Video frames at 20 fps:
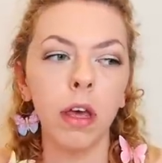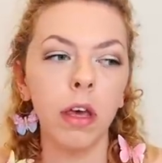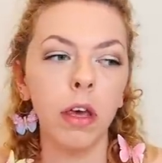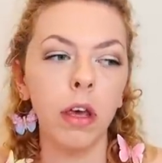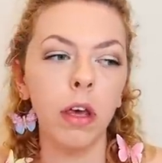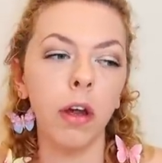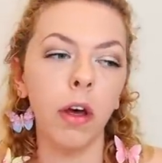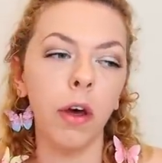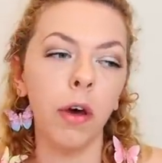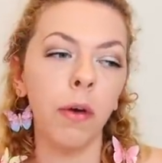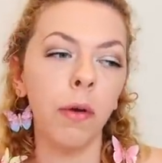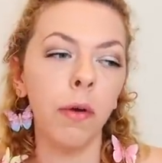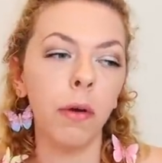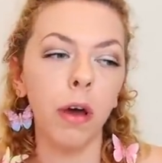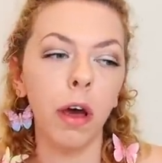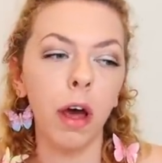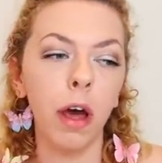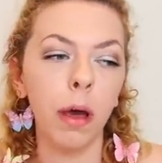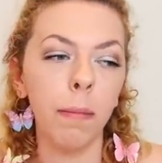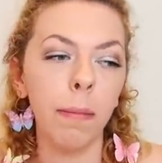you know,
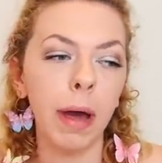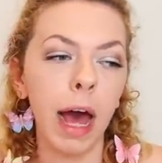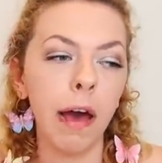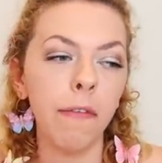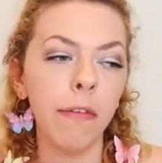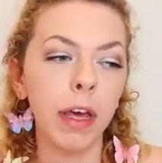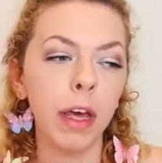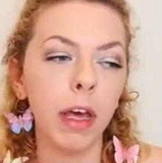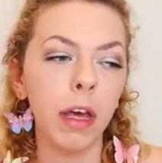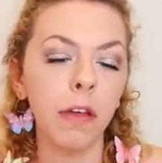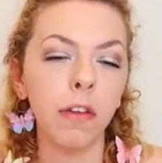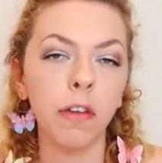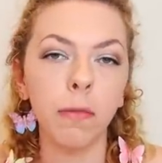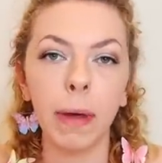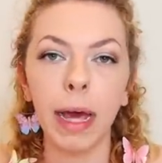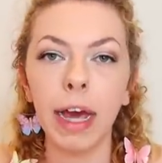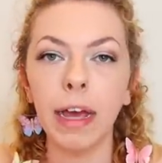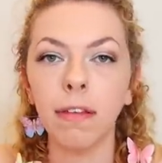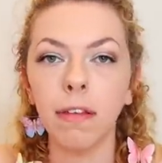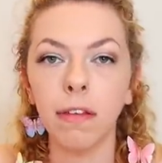having a
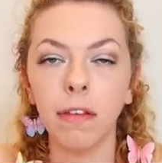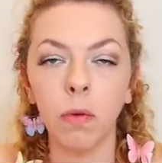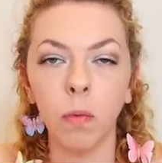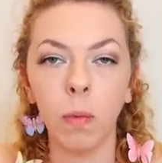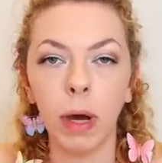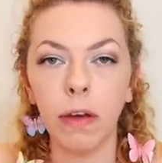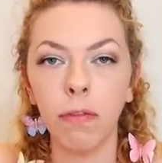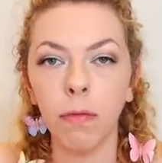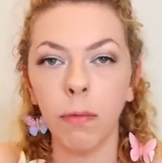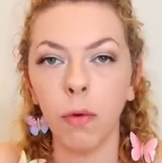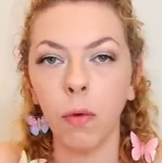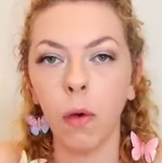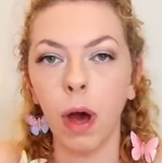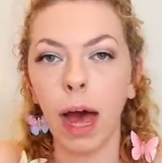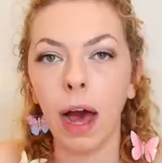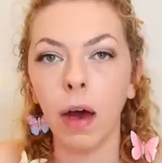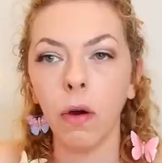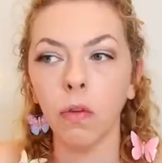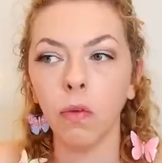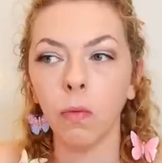space that's away from your
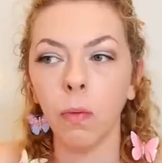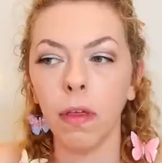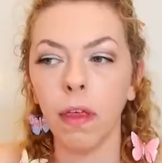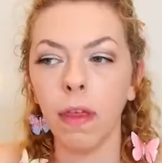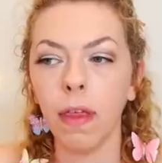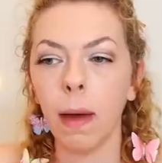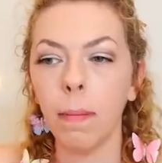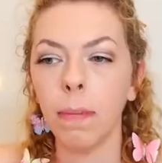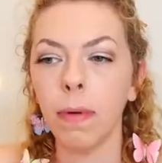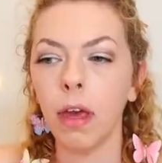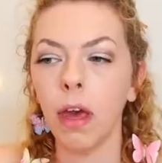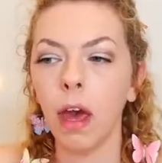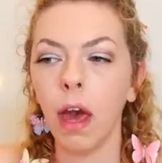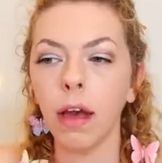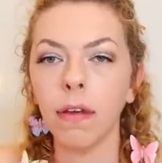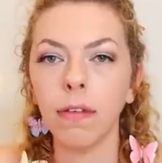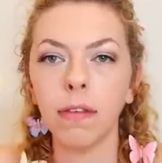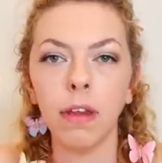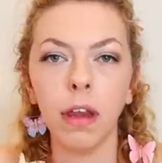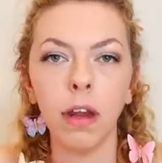house, whether that be
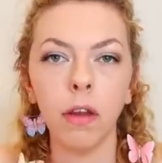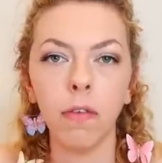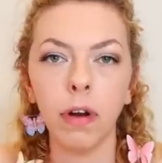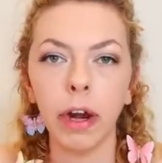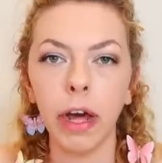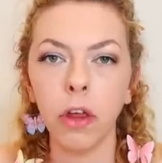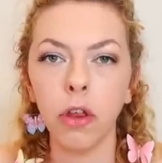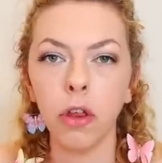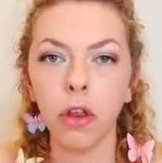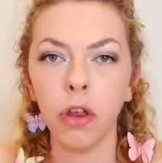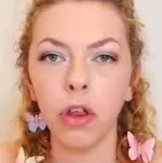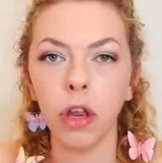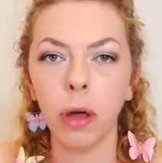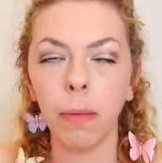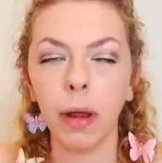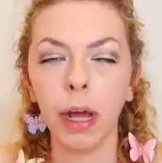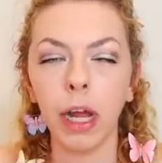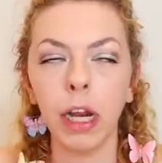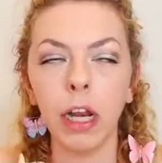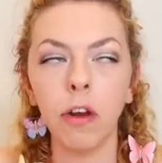exiting a relationship.
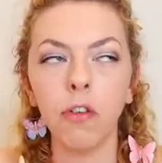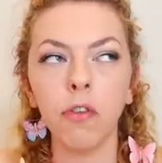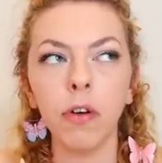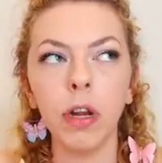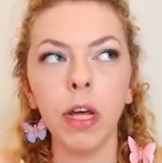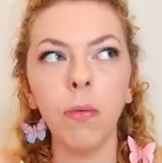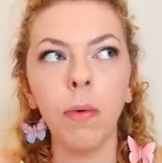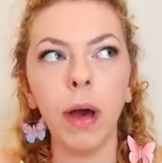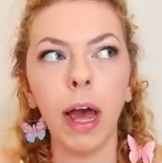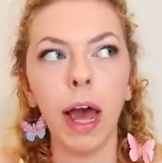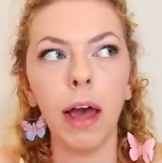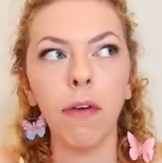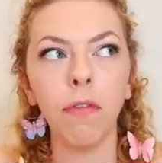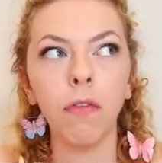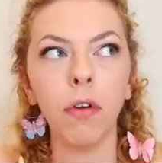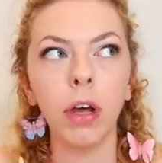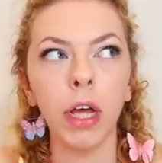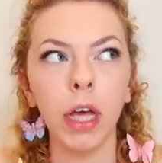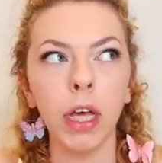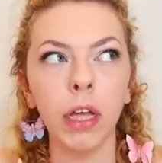Like, literally,
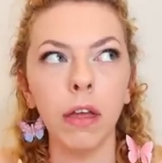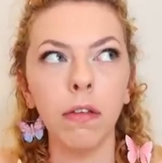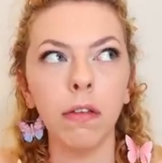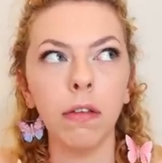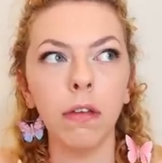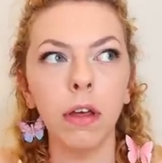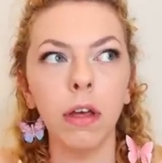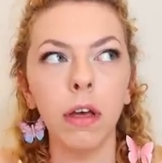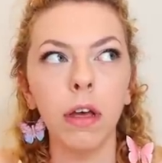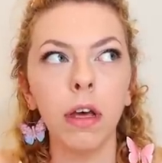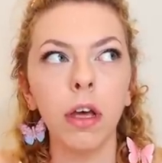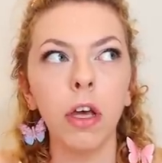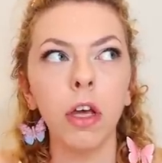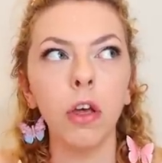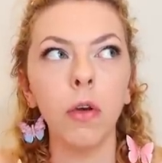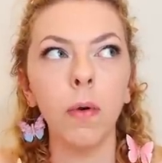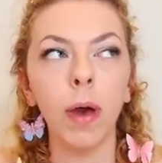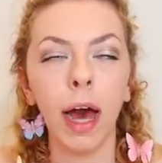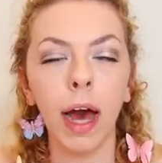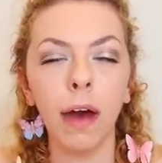whatever it is,
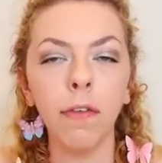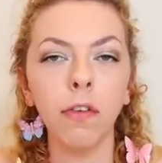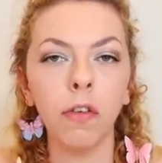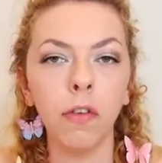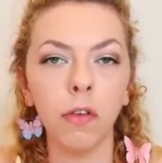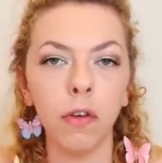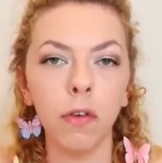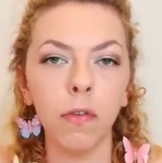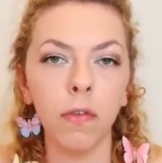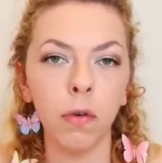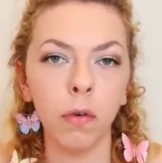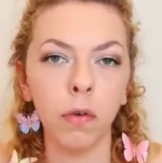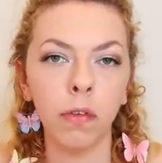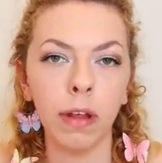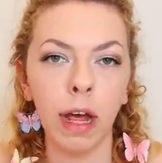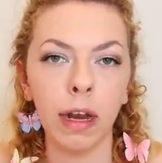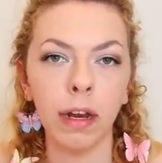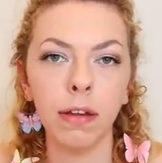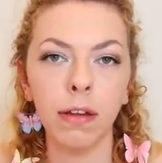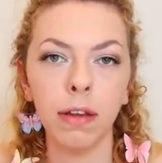you have to do it for your
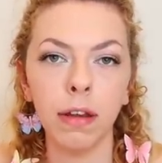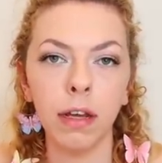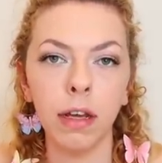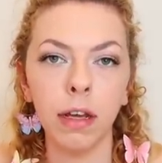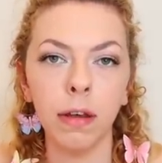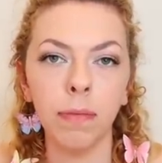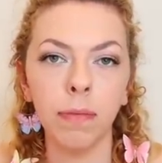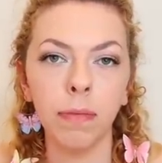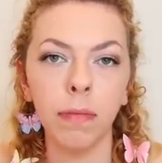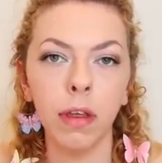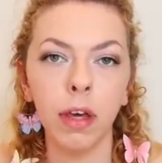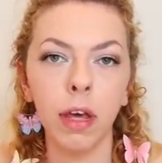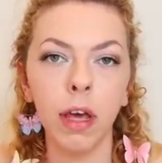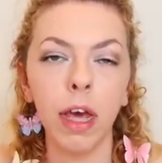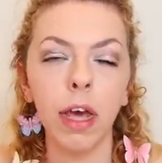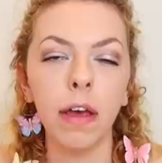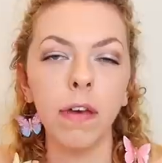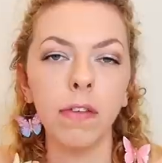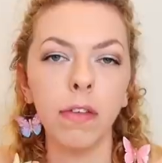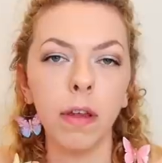sanity.
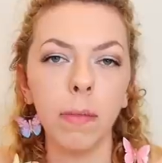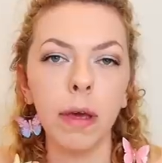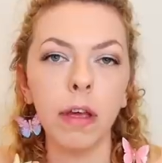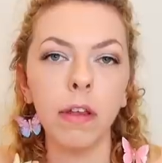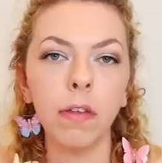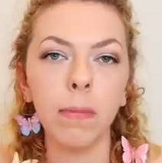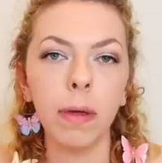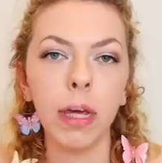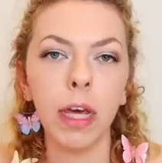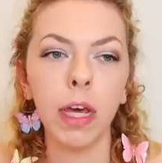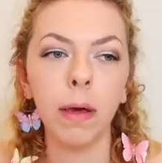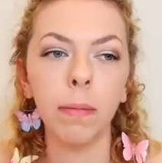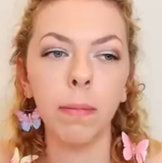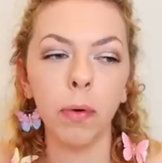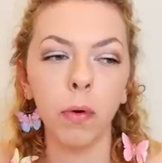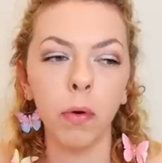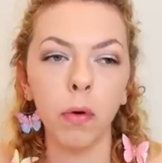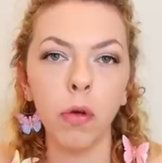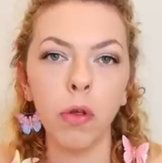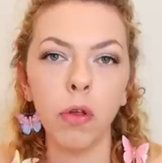If something's being
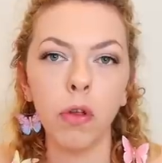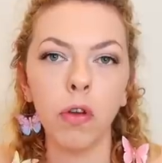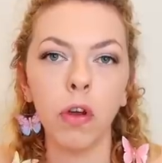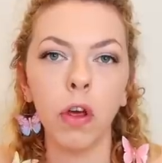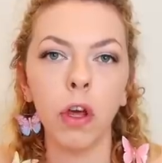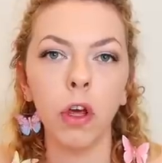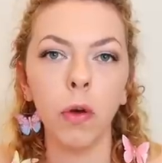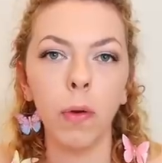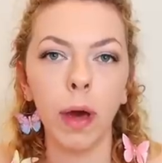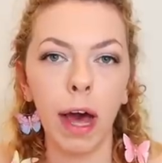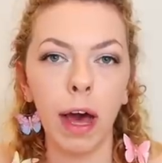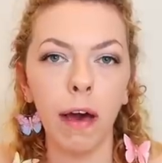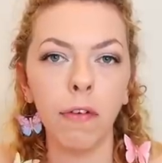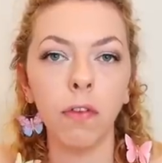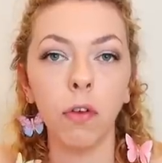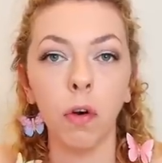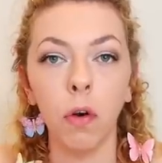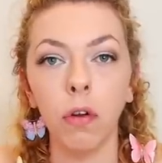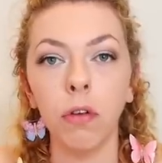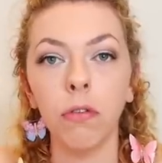pushed, you have
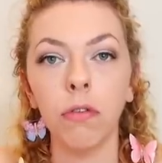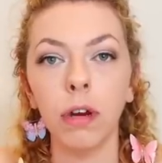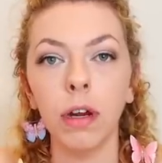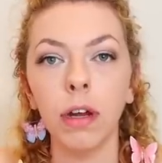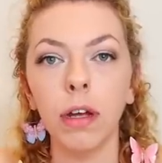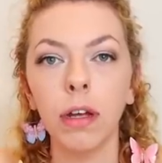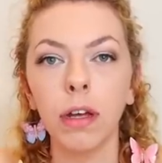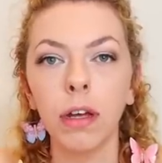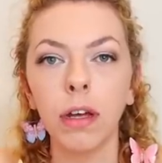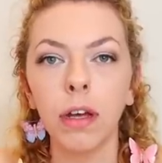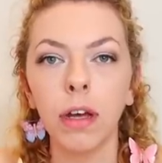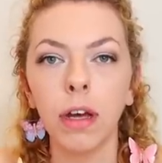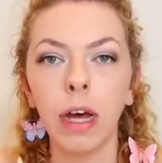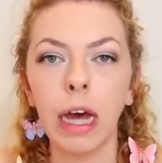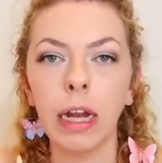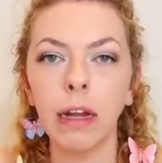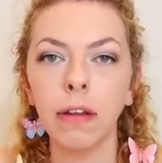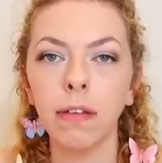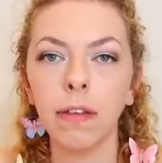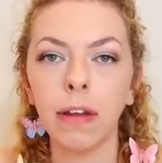to honour it.
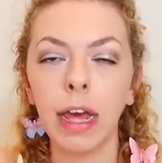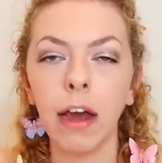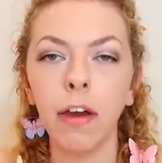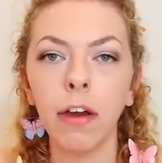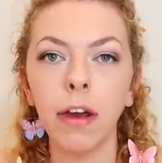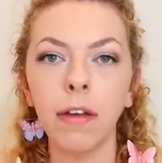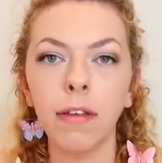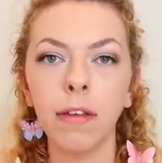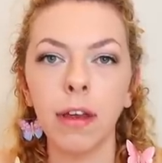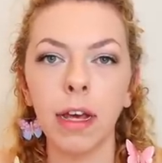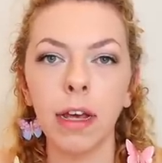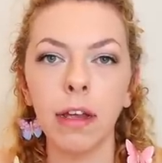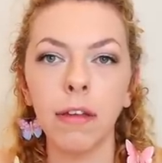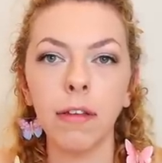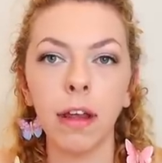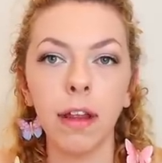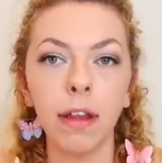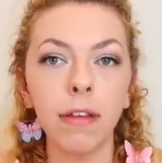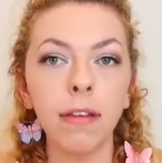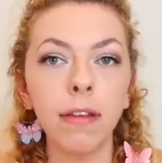And as scary as it is,
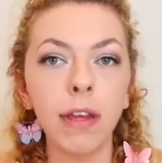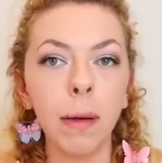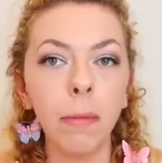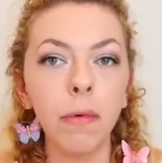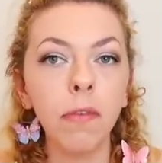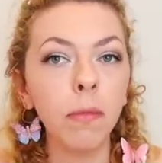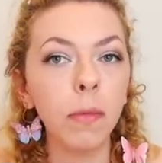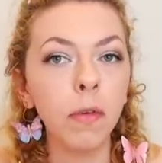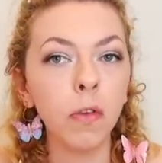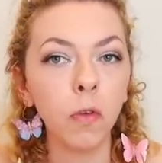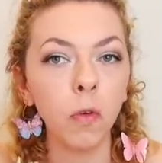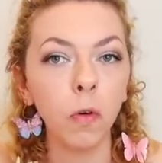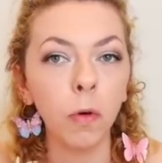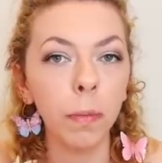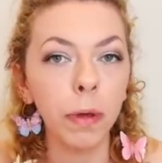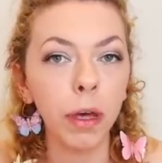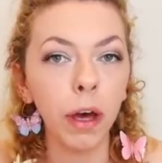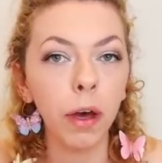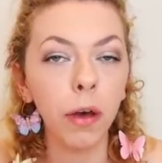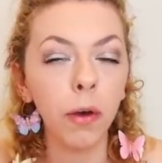like, this is coming from a
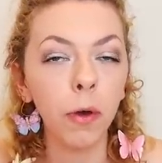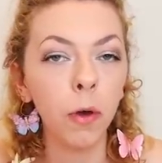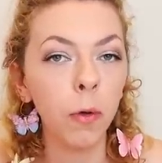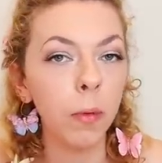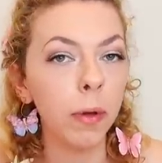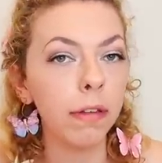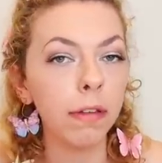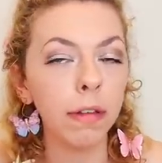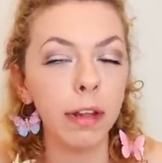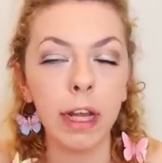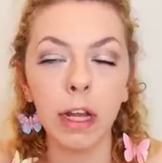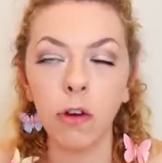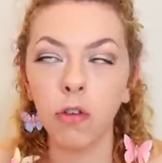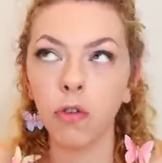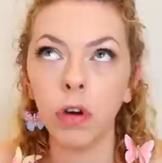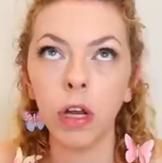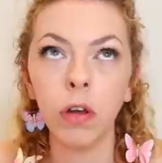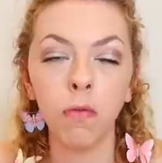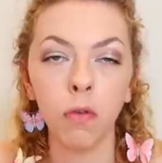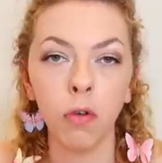Scorpio who is
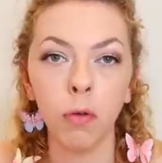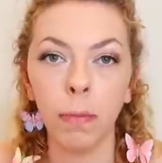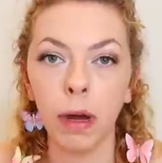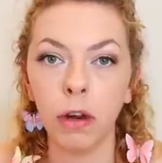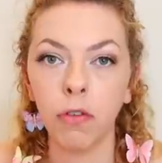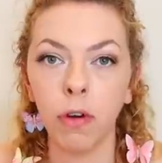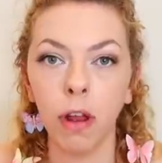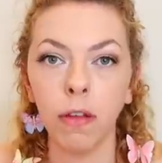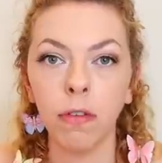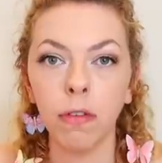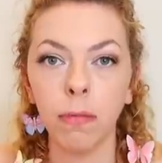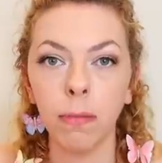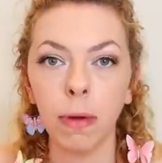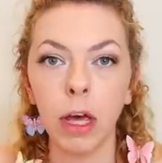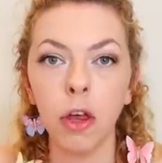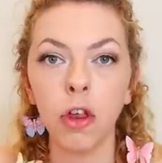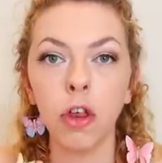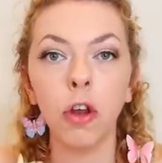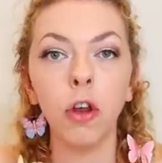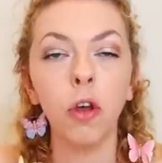literally ruled by
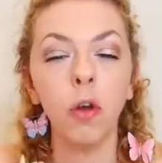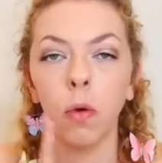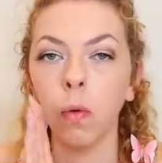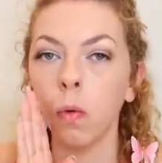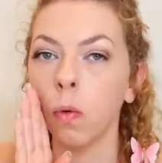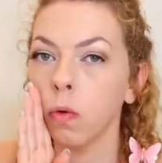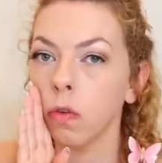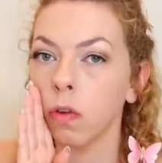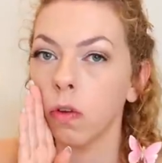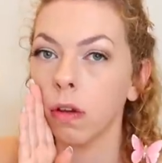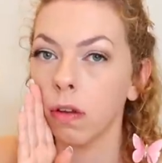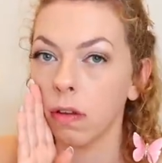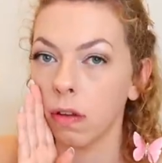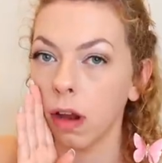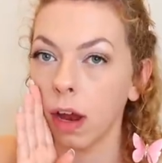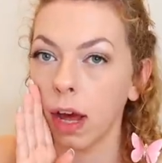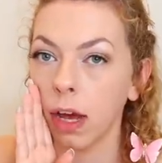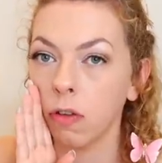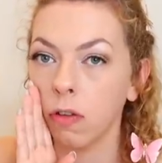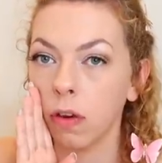transformation, who also doesn't
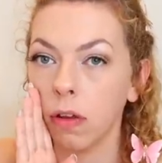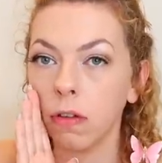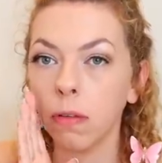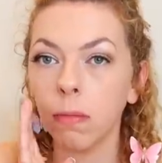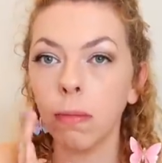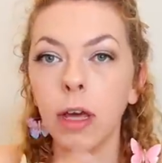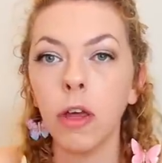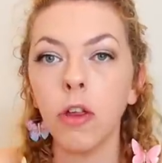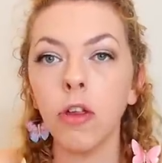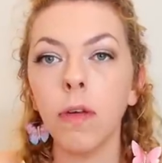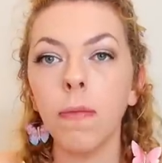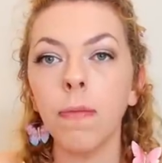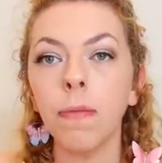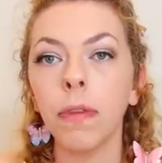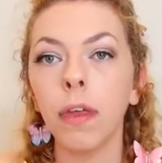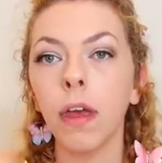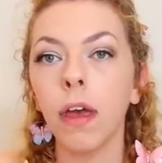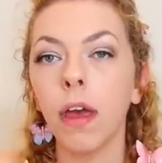like transformation.